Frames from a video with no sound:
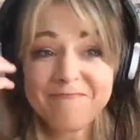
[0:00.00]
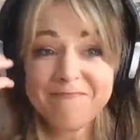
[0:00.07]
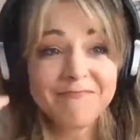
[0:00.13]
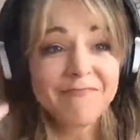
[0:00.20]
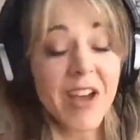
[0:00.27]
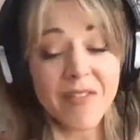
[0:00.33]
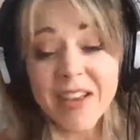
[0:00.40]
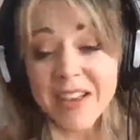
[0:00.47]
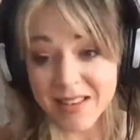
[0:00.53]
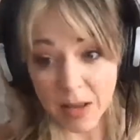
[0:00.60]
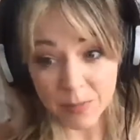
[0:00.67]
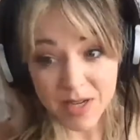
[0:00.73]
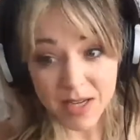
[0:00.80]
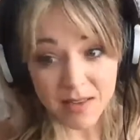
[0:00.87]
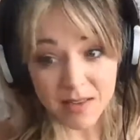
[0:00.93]
of
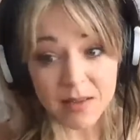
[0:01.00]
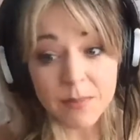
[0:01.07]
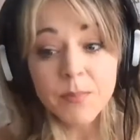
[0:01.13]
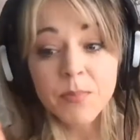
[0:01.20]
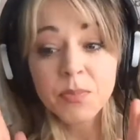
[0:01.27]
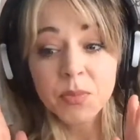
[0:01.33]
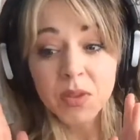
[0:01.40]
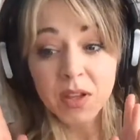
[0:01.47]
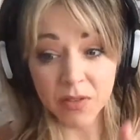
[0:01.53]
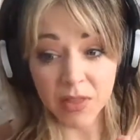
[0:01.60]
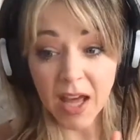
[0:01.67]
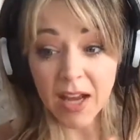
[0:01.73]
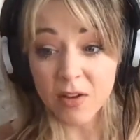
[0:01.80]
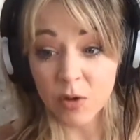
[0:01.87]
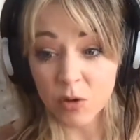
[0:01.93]
acceptance. If
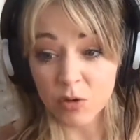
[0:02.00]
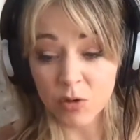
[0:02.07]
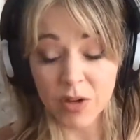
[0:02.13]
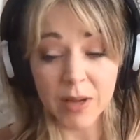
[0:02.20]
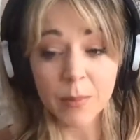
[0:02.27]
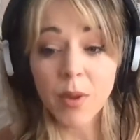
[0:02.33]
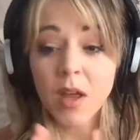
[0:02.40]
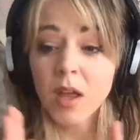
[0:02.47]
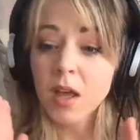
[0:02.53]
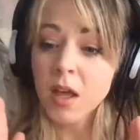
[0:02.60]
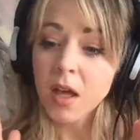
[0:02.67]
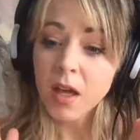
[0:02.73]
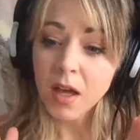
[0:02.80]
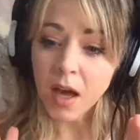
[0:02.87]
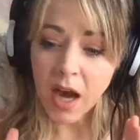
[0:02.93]
that is your dream,
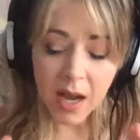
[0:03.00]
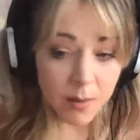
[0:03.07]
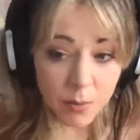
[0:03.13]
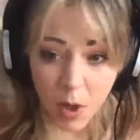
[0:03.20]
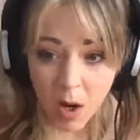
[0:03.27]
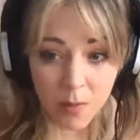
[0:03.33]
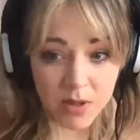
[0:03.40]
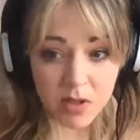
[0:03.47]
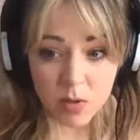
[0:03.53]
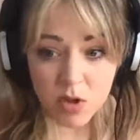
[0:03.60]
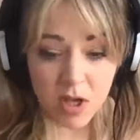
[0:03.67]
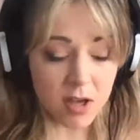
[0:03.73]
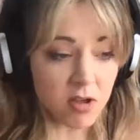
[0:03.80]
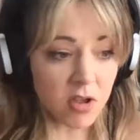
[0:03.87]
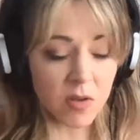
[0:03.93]
I promise you
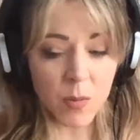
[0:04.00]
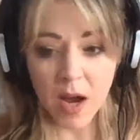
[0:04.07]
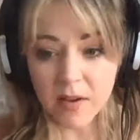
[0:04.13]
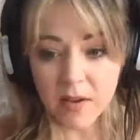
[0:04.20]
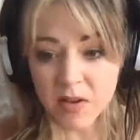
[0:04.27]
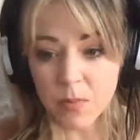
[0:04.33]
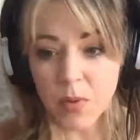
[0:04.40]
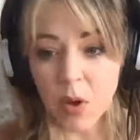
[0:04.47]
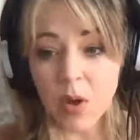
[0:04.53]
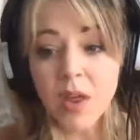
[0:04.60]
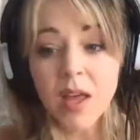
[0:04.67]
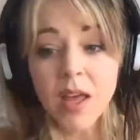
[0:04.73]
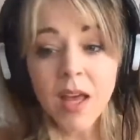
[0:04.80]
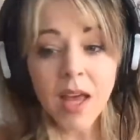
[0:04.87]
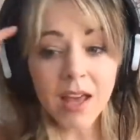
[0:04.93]
change is possible.
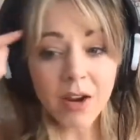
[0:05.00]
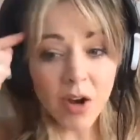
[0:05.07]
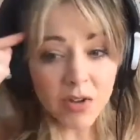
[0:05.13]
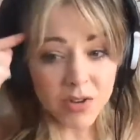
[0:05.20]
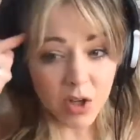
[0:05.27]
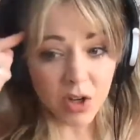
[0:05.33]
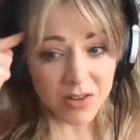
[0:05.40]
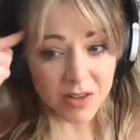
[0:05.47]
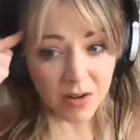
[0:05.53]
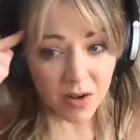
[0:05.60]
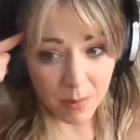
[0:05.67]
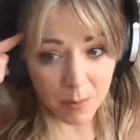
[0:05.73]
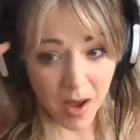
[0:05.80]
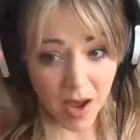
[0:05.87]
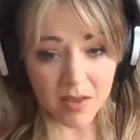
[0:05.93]
It all starts in
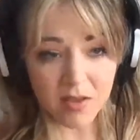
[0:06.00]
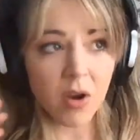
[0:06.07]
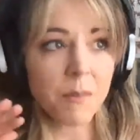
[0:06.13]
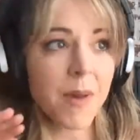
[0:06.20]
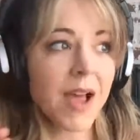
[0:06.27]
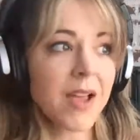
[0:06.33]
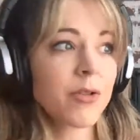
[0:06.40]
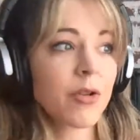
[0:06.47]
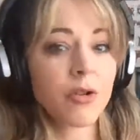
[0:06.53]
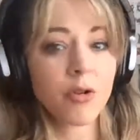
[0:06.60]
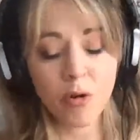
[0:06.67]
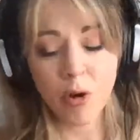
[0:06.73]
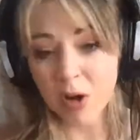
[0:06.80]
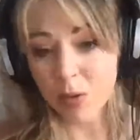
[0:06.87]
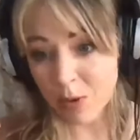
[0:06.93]
our minds. Our minds are
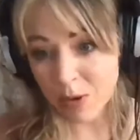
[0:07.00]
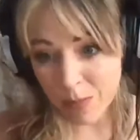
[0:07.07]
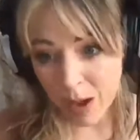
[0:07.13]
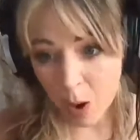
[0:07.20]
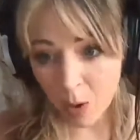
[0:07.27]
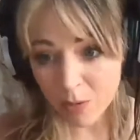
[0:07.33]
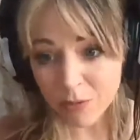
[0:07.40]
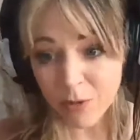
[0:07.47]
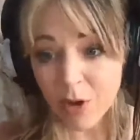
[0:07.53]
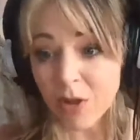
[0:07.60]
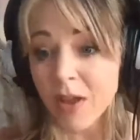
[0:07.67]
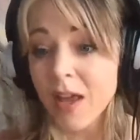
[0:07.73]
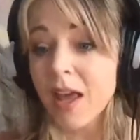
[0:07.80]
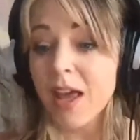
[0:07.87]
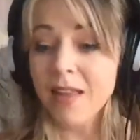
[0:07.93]
incredibly
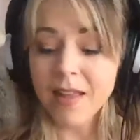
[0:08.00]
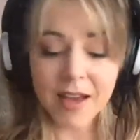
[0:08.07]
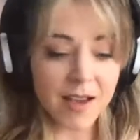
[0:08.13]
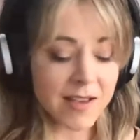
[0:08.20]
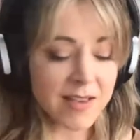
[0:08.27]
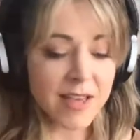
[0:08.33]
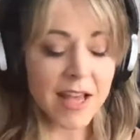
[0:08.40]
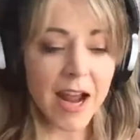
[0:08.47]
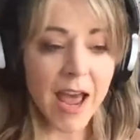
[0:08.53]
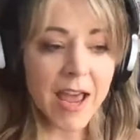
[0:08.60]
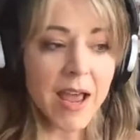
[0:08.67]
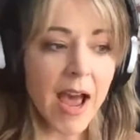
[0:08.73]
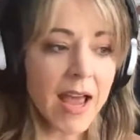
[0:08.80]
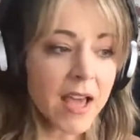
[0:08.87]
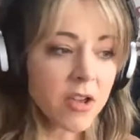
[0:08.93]
powerful. And like I said,
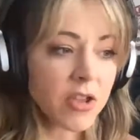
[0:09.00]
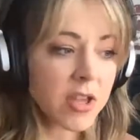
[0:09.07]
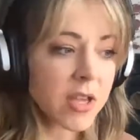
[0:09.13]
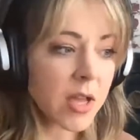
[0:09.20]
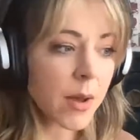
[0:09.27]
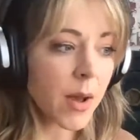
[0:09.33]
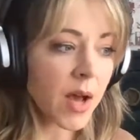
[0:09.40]
I actually